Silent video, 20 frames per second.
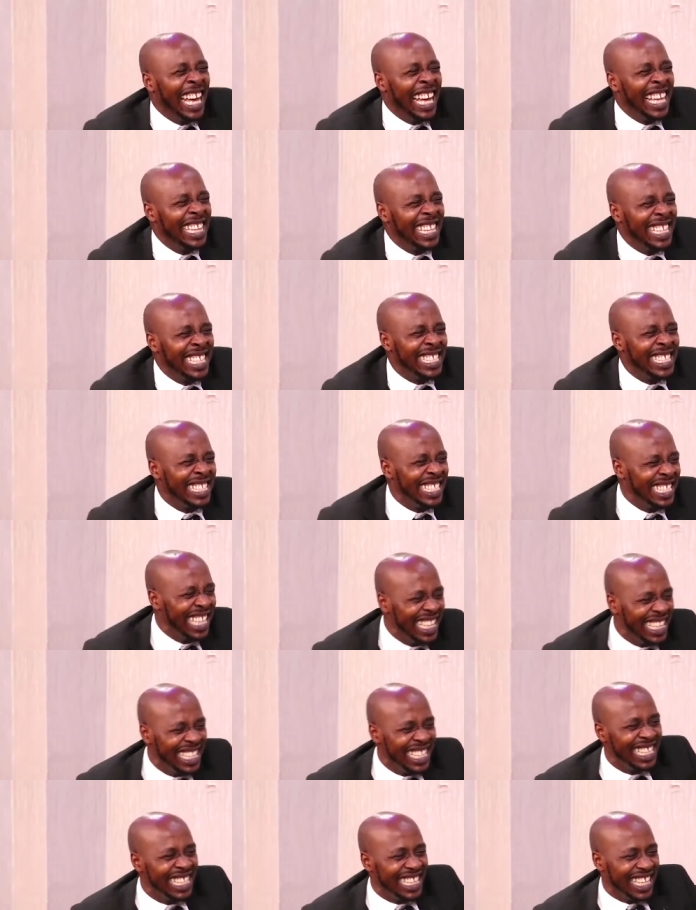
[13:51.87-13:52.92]
There's
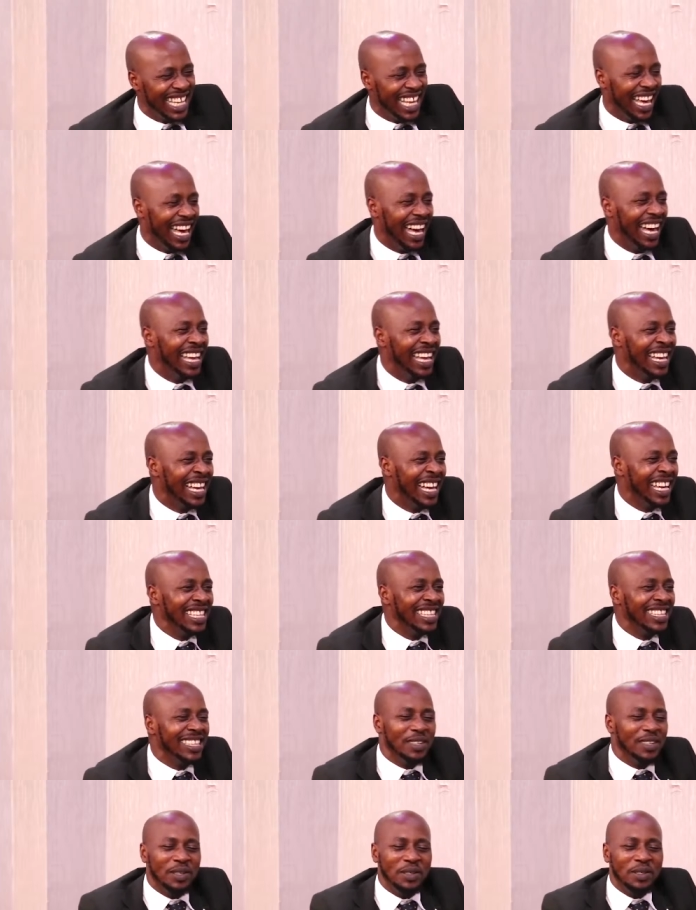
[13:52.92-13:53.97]
nothing there,
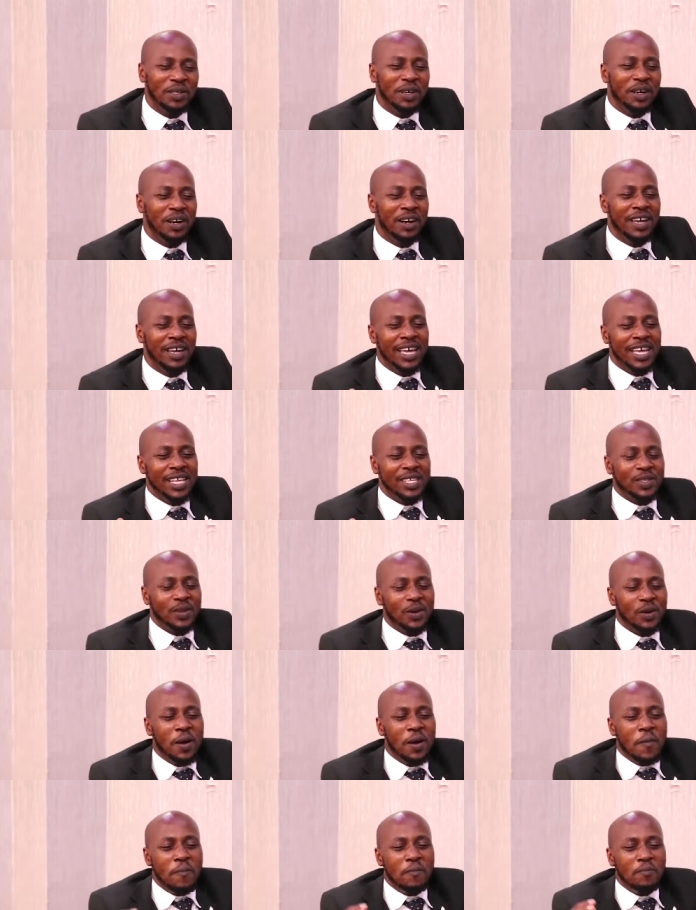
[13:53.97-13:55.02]
you know?
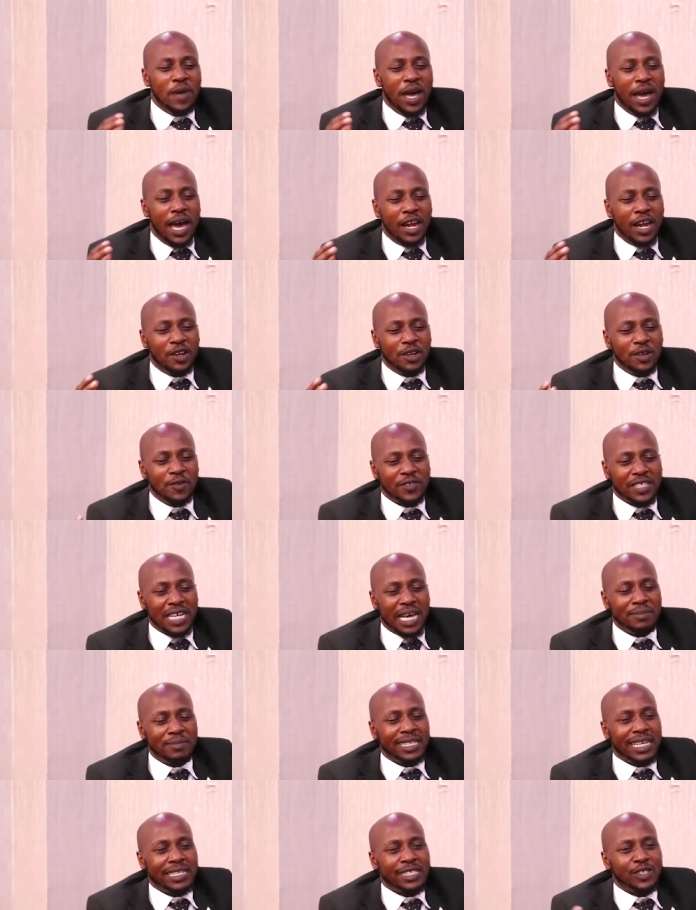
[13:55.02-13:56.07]
So a lot of
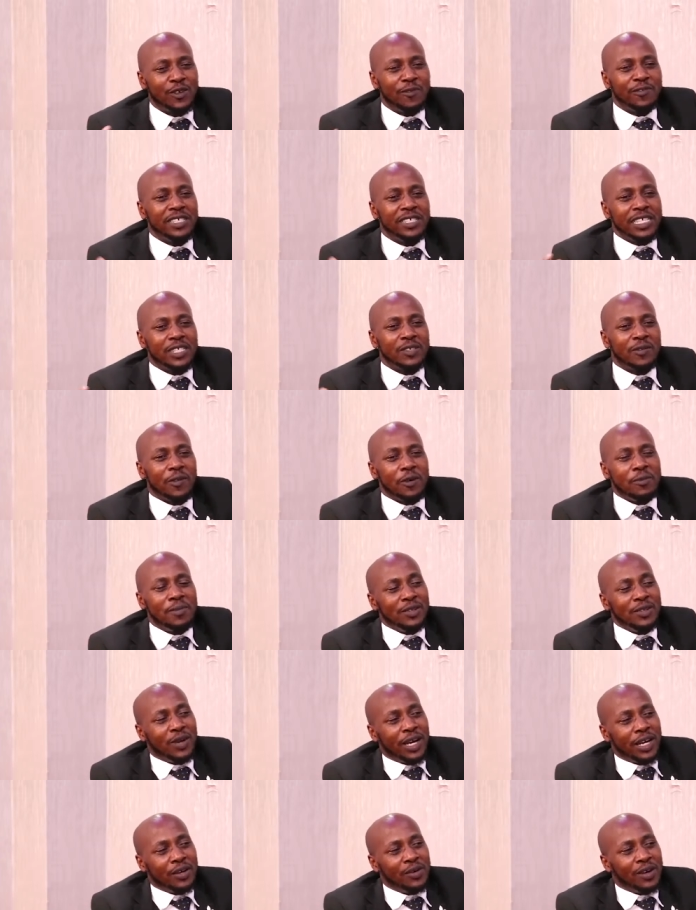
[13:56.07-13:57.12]
times that softness of the woman, you
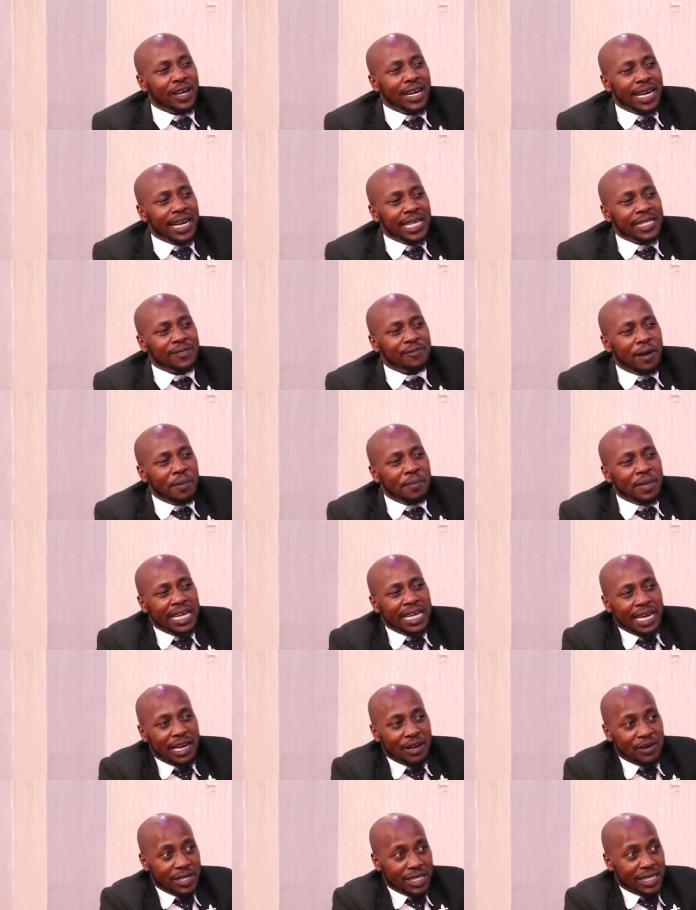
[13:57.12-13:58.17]
can organize family
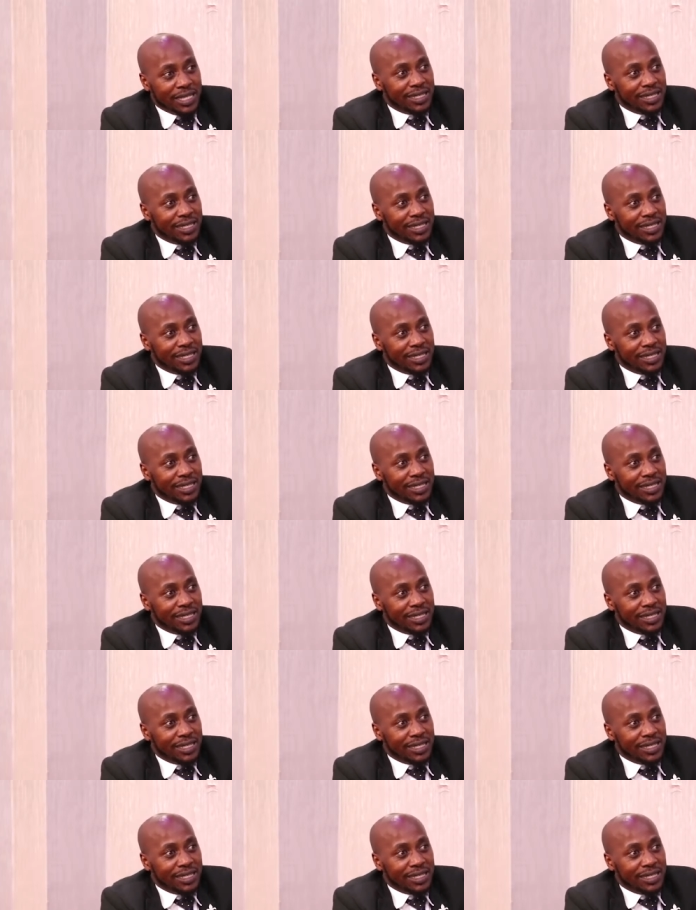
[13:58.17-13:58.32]
around it.